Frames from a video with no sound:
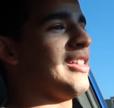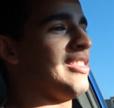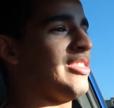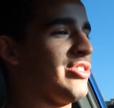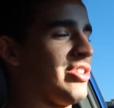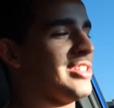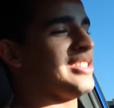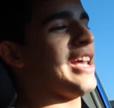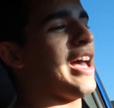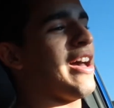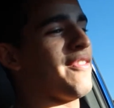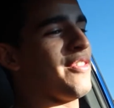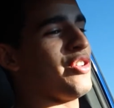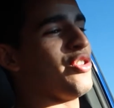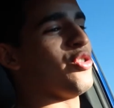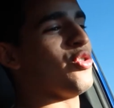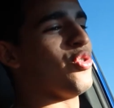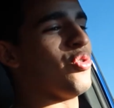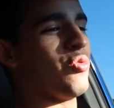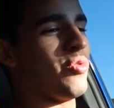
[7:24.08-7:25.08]
does have a
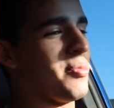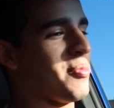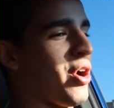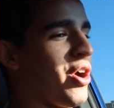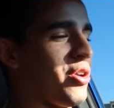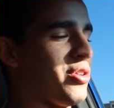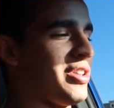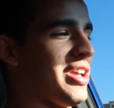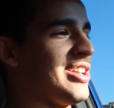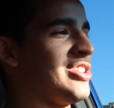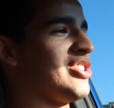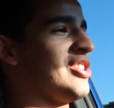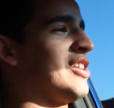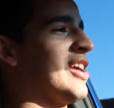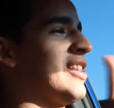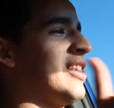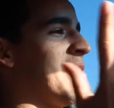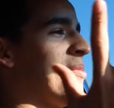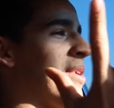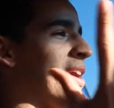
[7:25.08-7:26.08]
new remodeled engine
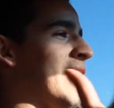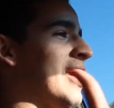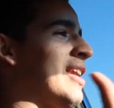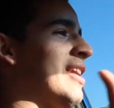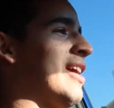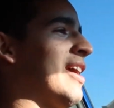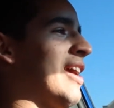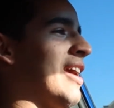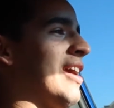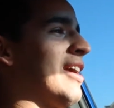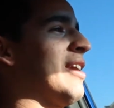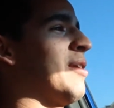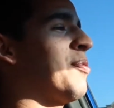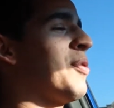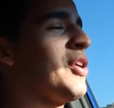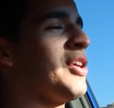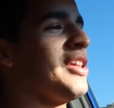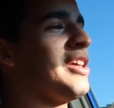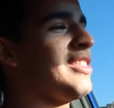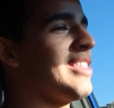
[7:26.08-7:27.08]
that they made, and
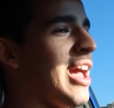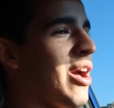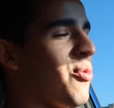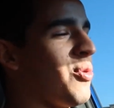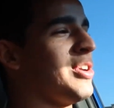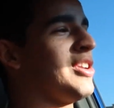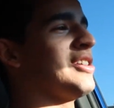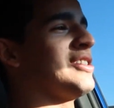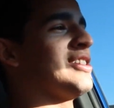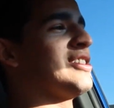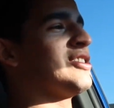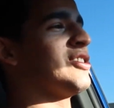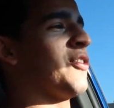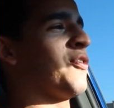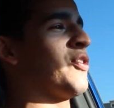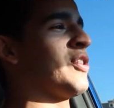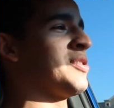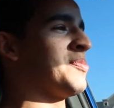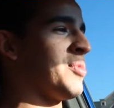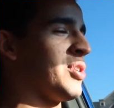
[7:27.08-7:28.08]
apparently that one doesn't
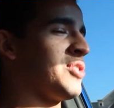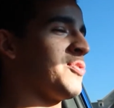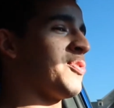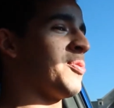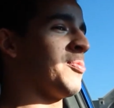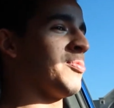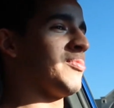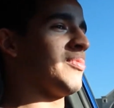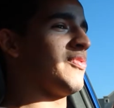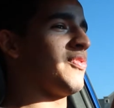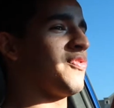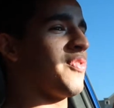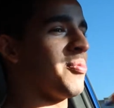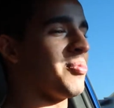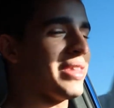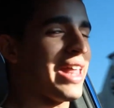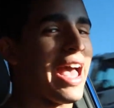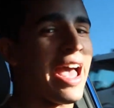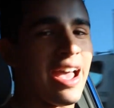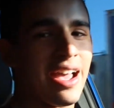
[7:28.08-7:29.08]
suffer as much
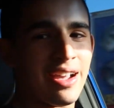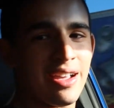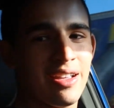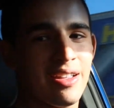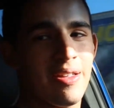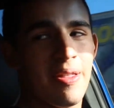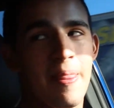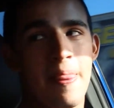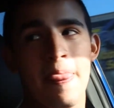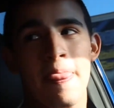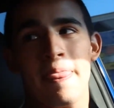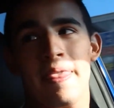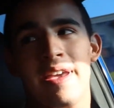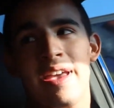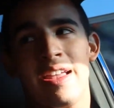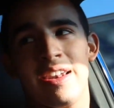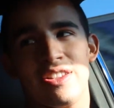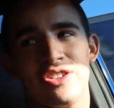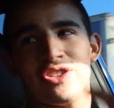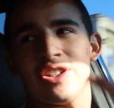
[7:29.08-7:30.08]
from lag,
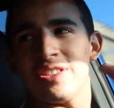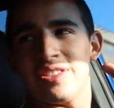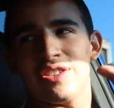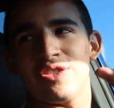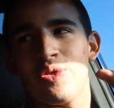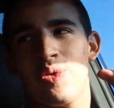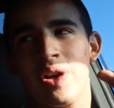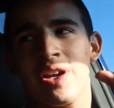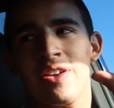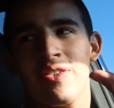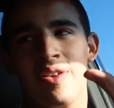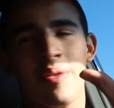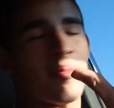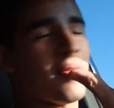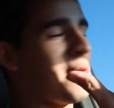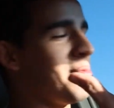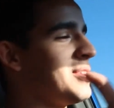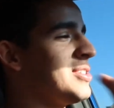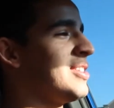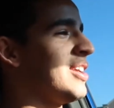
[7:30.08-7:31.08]
and it's just as quick if I'm
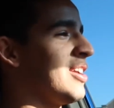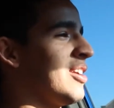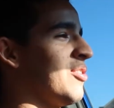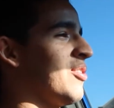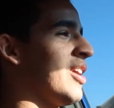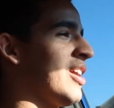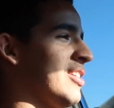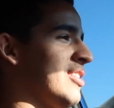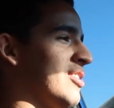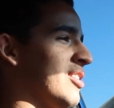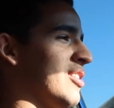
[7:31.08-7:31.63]
not mistaken, right?